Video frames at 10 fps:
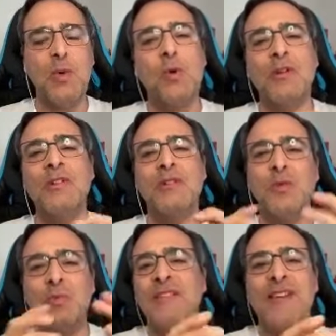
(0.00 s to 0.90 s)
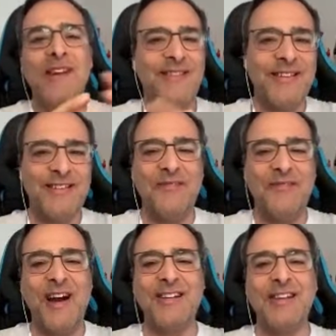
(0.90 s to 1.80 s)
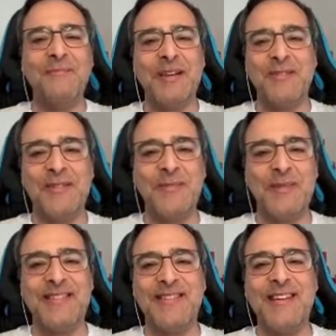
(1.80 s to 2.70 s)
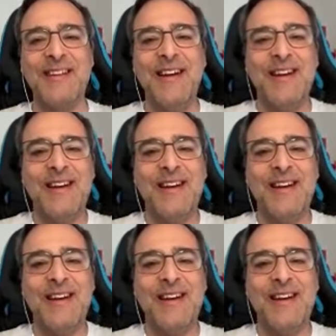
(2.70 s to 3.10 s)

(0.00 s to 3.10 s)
You want it to be there in the fighting because we see